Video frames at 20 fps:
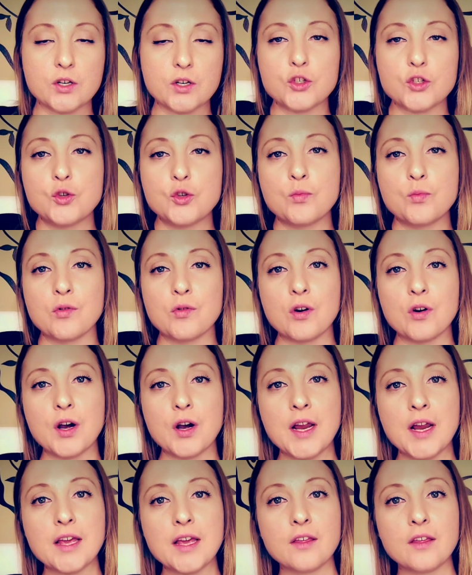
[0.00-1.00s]
start to
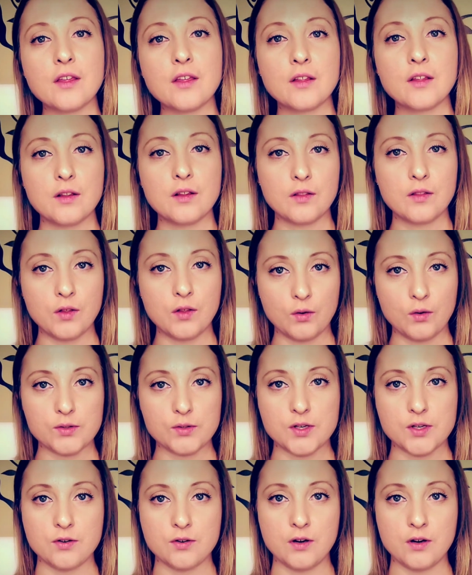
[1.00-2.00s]
break
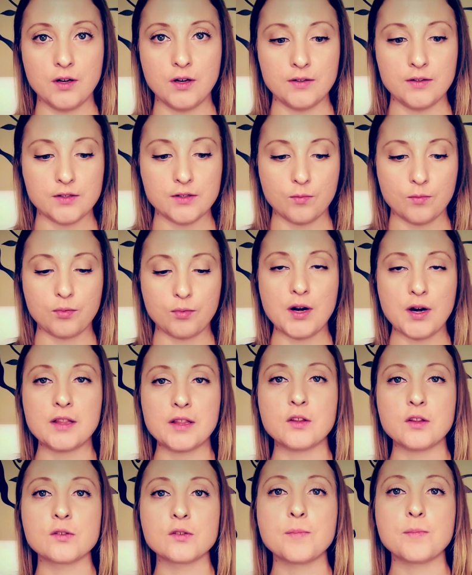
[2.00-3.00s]
those neurons or
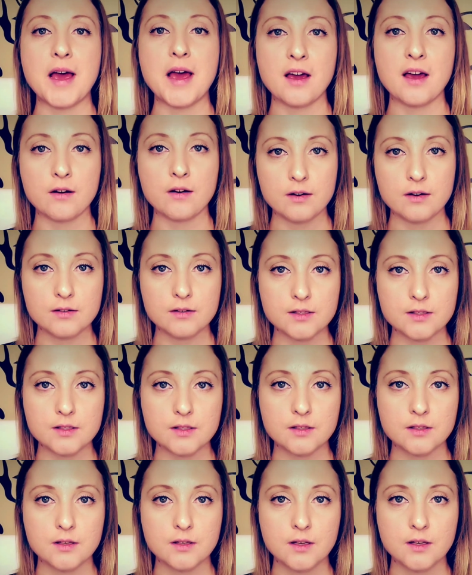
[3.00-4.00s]
break those
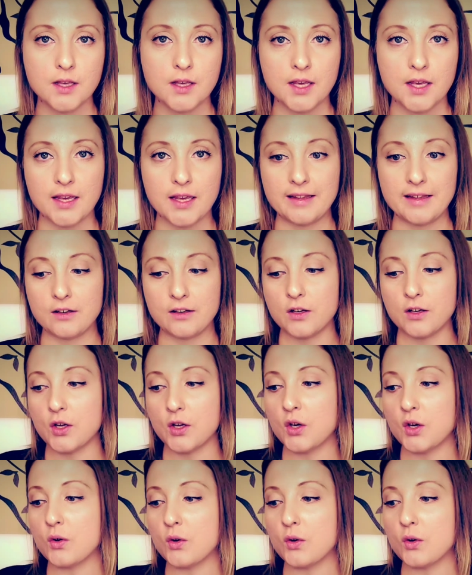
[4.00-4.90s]
patterns and